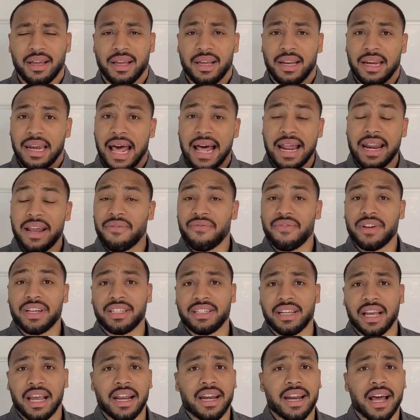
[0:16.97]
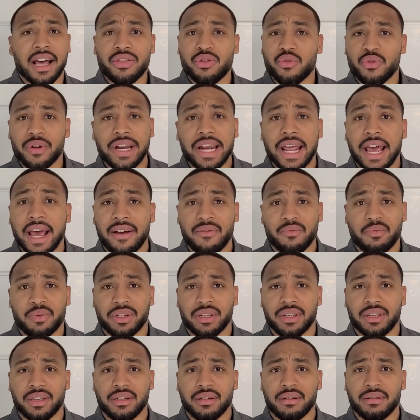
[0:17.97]
Not FHA, not
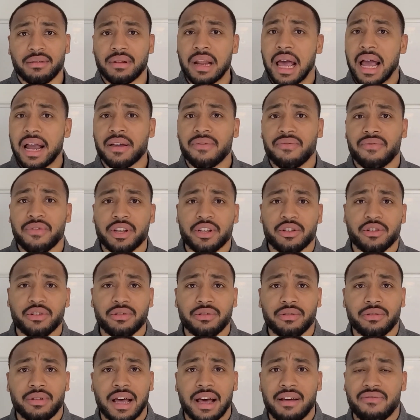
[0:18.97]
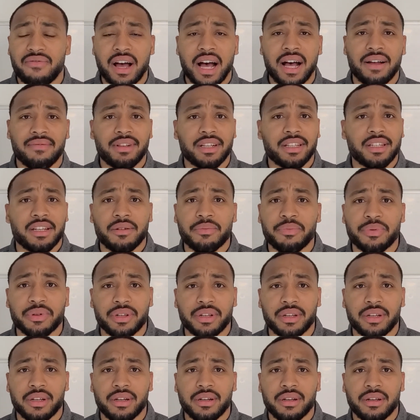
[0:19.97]
3.5%, not conventional, not 5 to
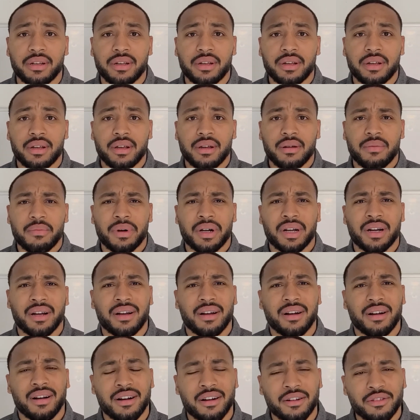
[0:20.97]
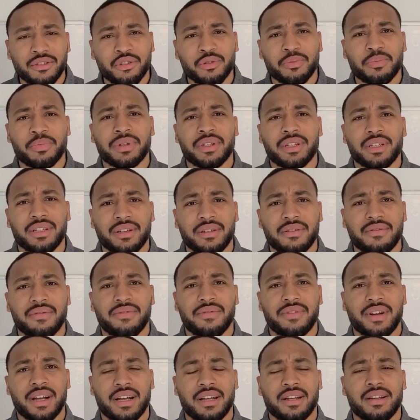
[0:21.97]
10%, but
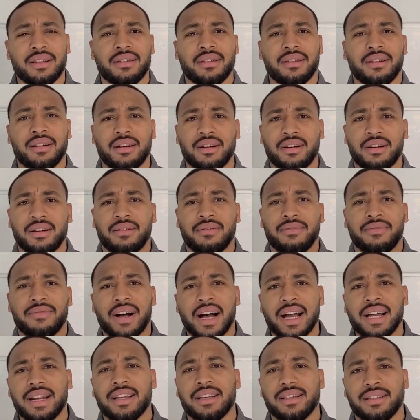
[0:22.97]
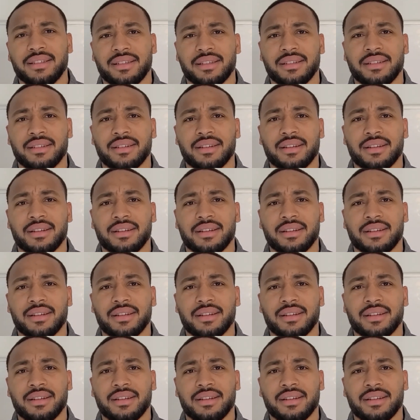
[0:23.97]
100% financing.